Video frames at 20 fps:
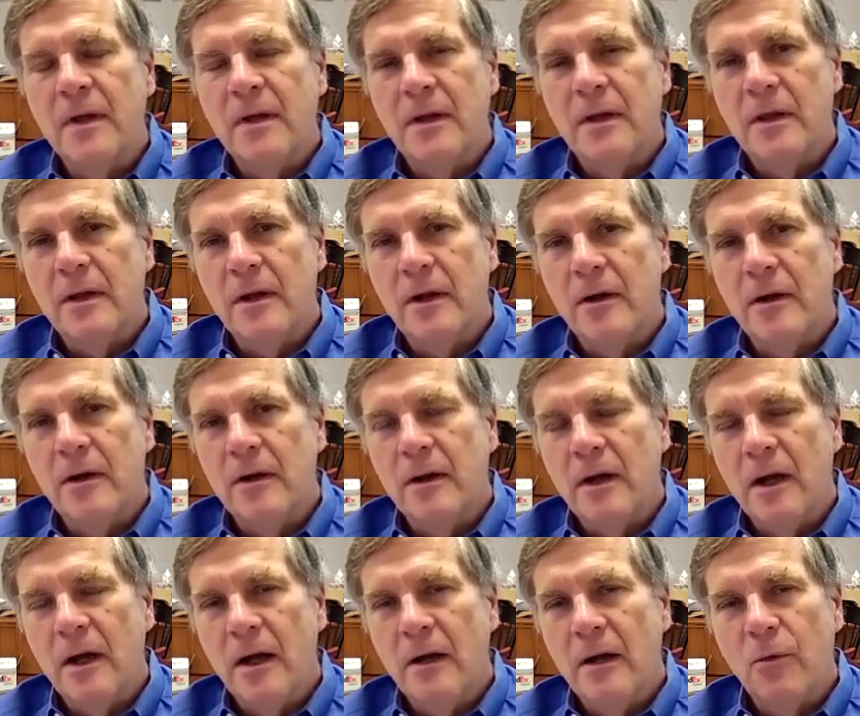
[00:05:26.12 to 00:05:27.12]

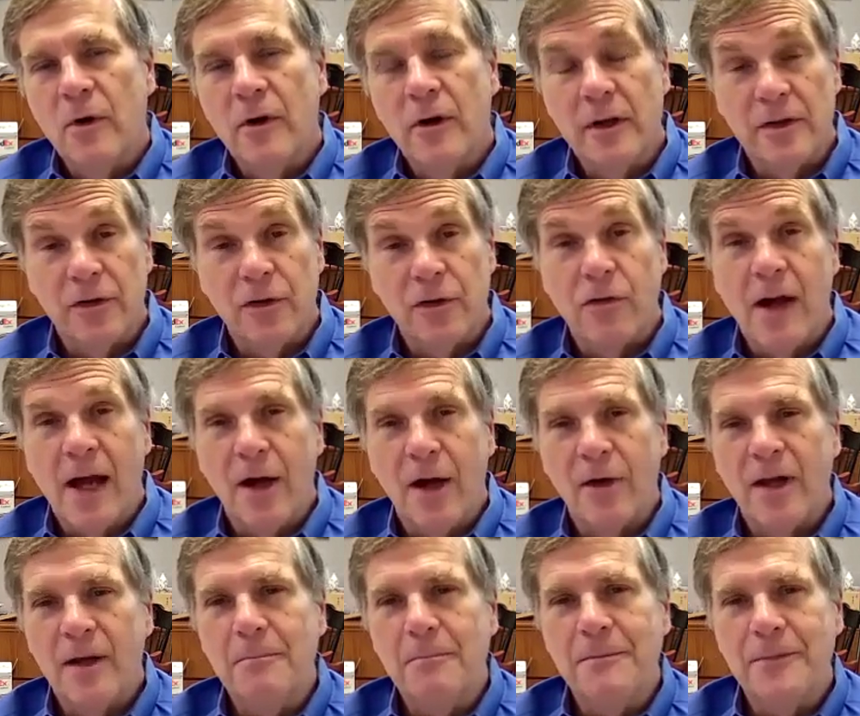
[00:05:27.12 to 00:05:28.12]
it's
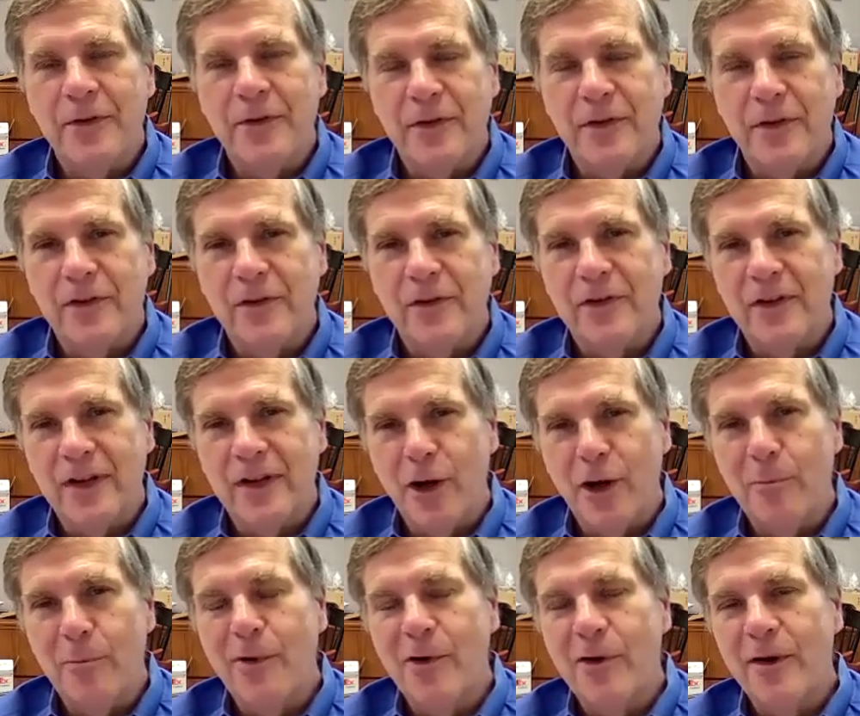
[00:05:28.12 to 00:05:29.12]
crowded, such as an
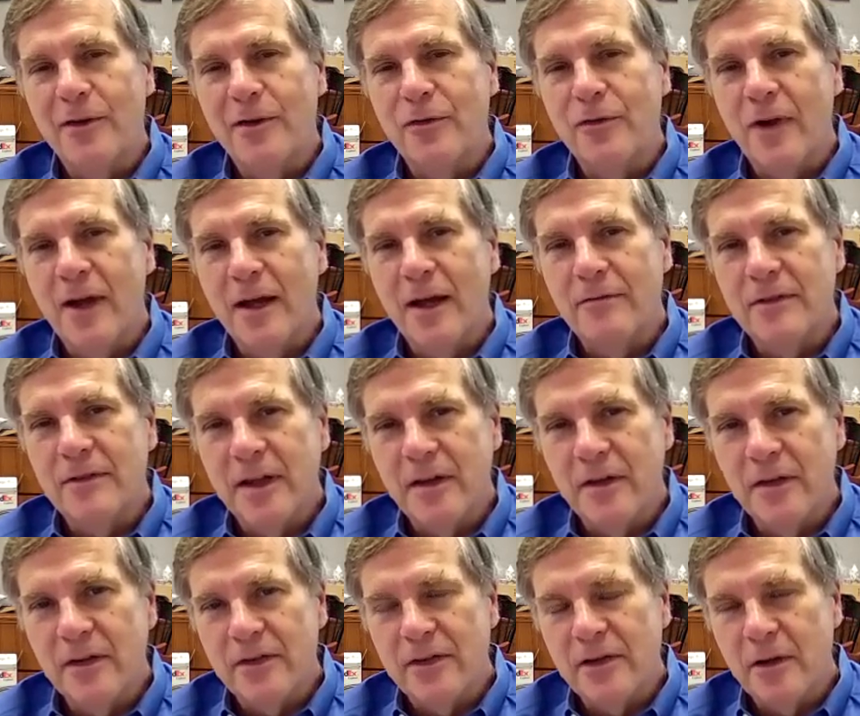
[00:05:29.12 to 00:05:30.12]
airport, traveling
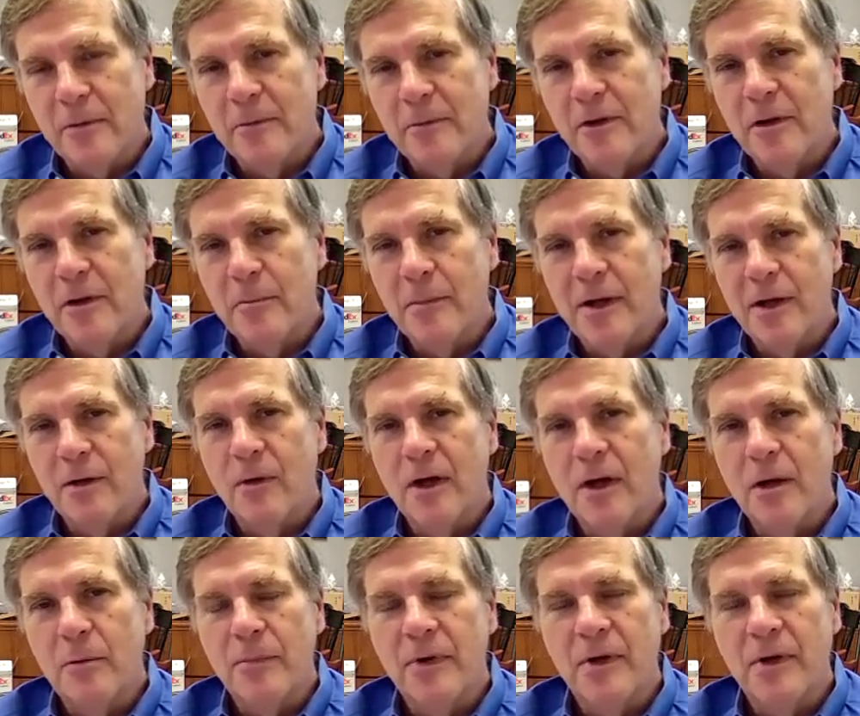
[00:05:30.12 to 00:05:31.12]
this summer, you might want
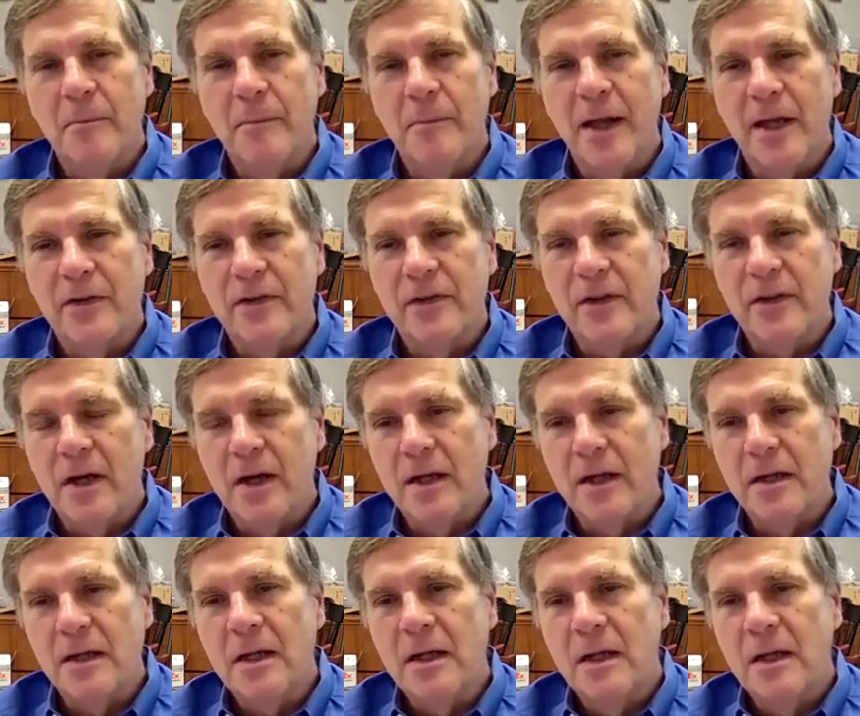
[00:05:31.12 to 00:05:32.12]
to put a mask
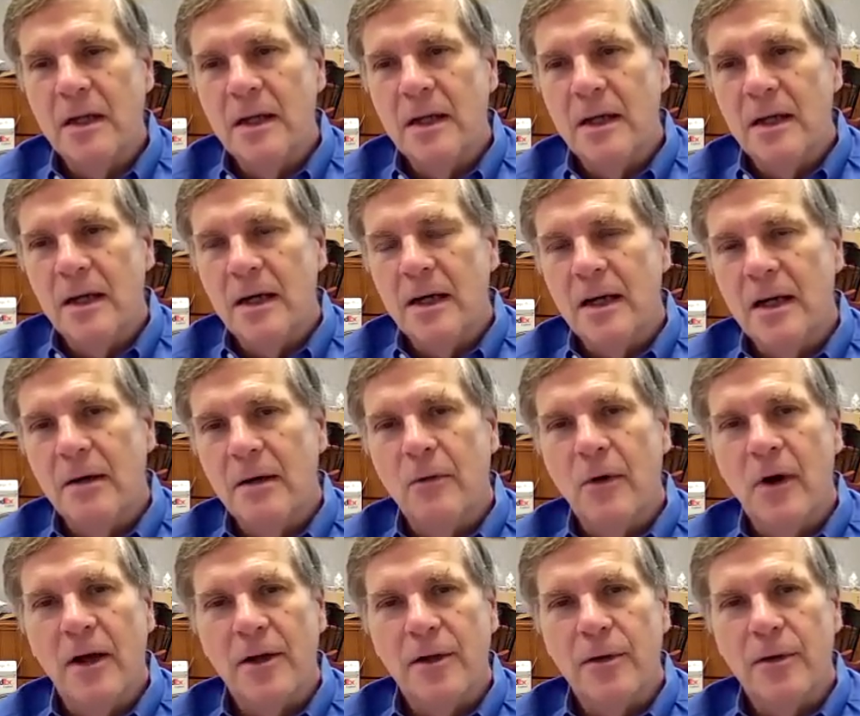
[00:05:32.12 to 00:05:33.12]
on
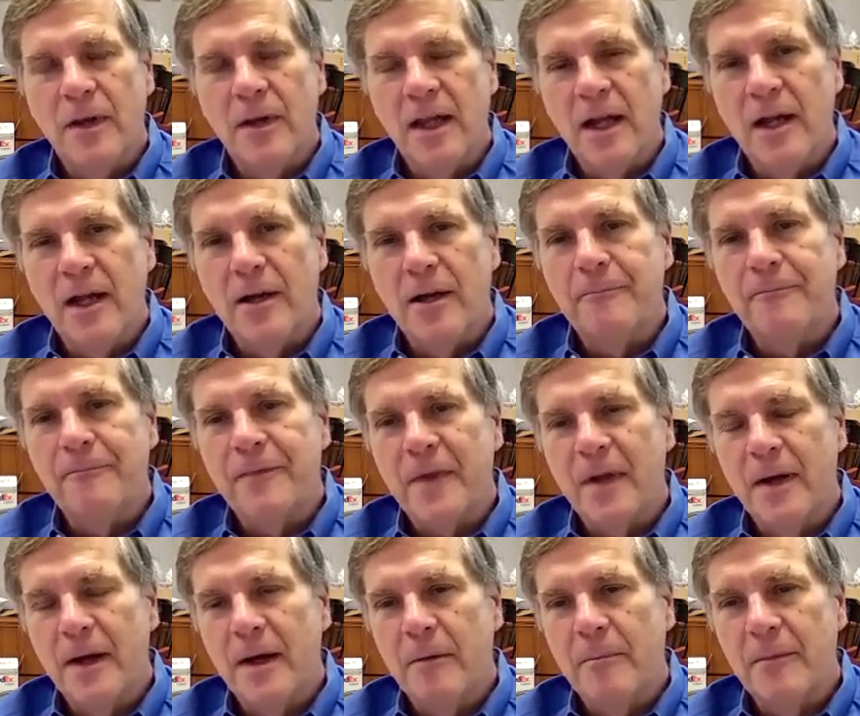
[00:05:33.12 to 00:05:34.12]
while you're there,
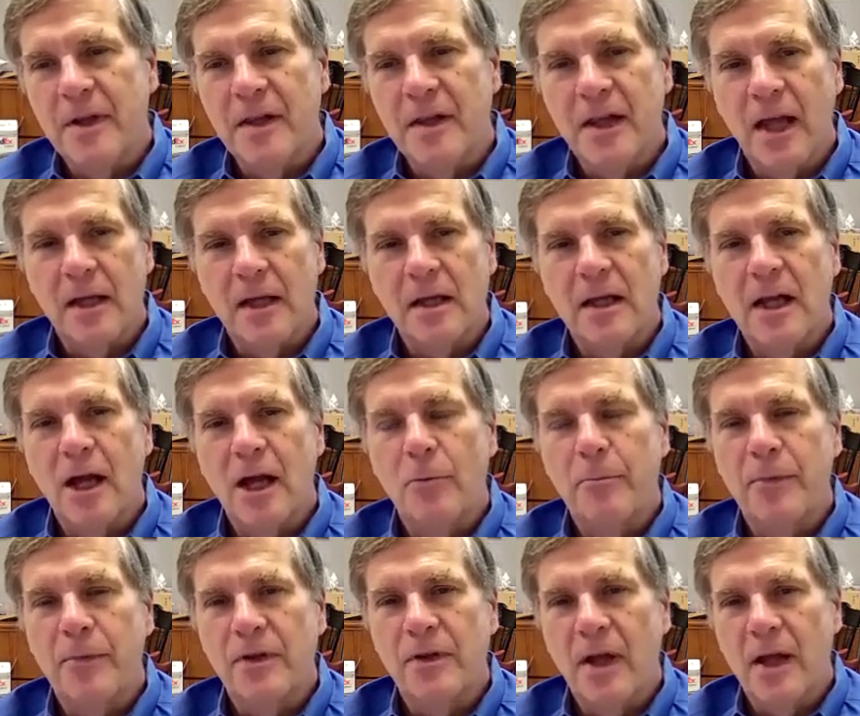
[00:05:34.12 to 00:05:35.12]
and that could help
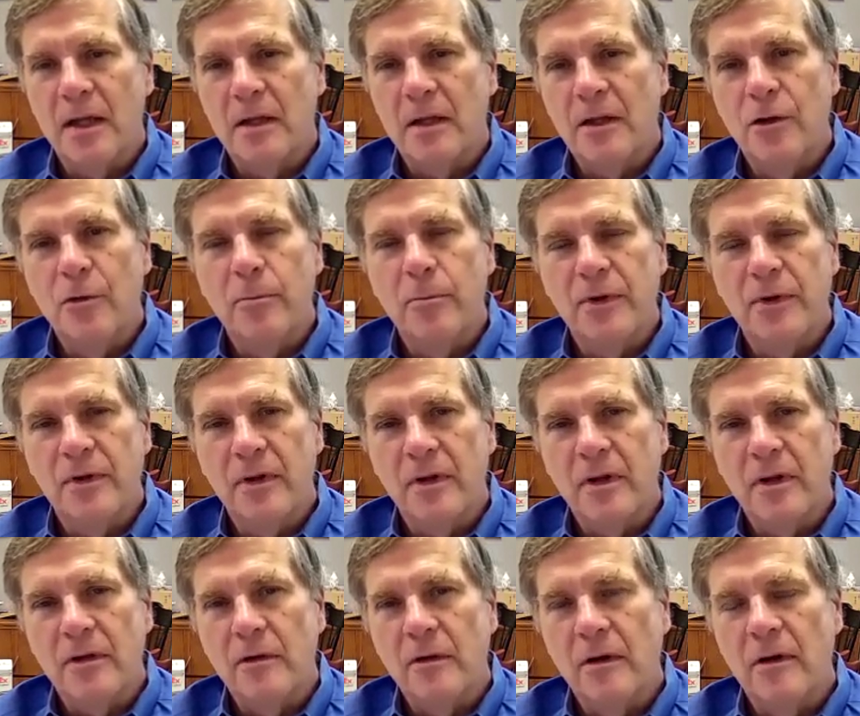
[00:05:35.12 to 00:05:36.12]
protect you,
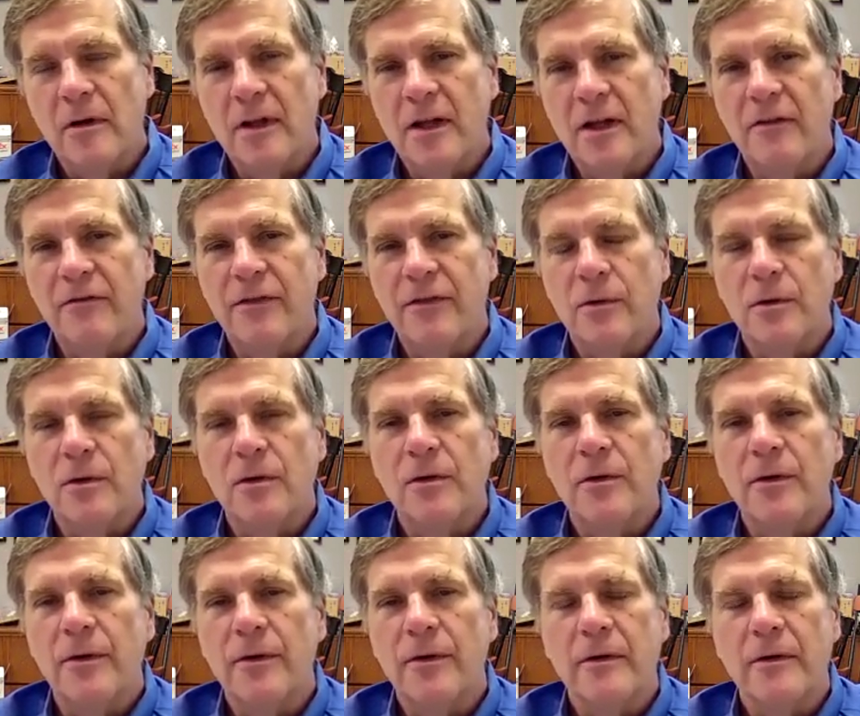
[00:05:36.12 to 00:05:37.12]
particularly if you're
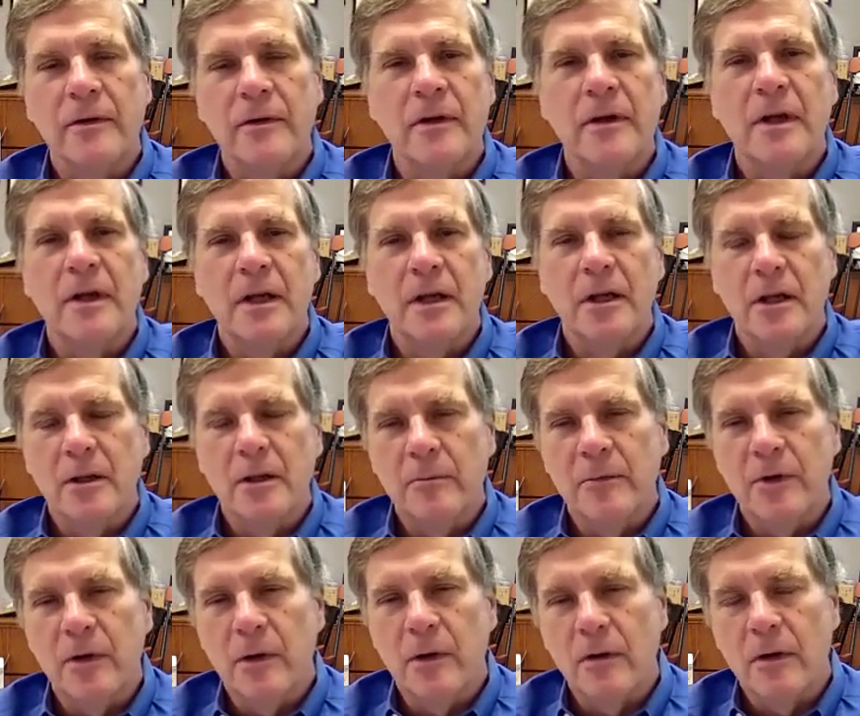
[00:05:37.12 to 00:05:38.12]
older or
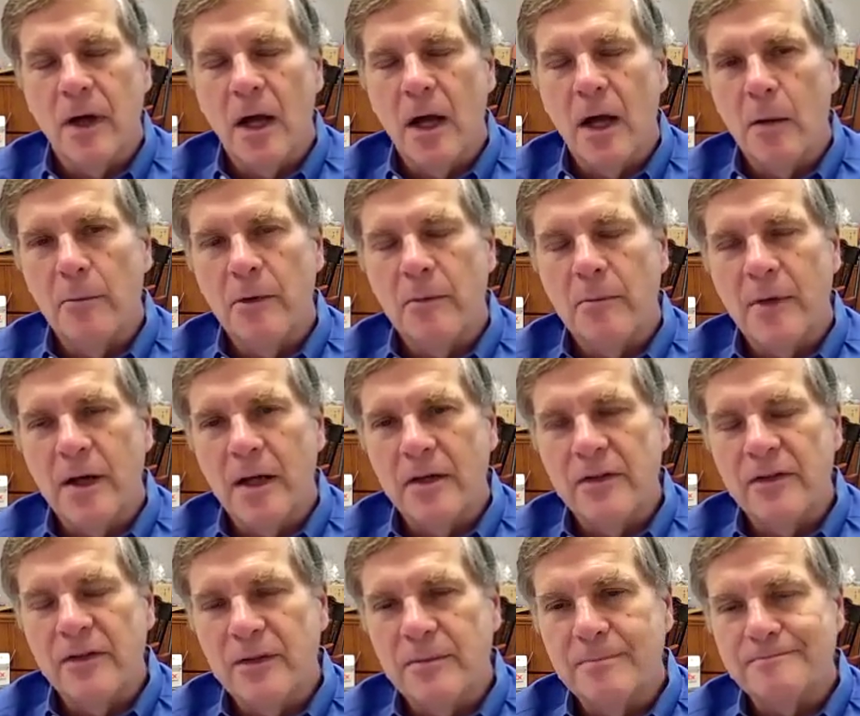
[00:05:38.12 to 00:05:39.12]

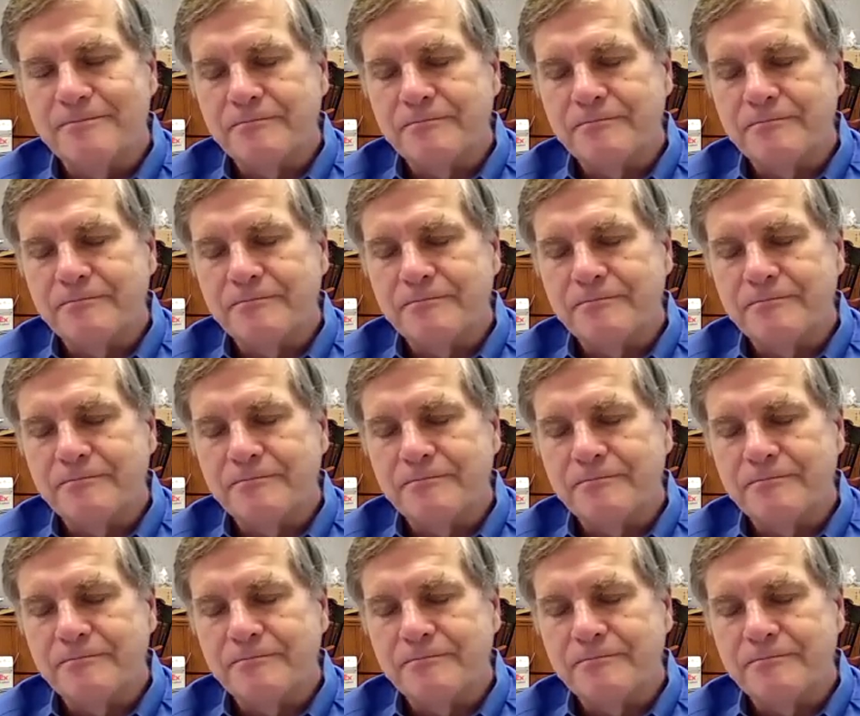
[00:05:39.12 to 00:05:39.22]
immunocompromised.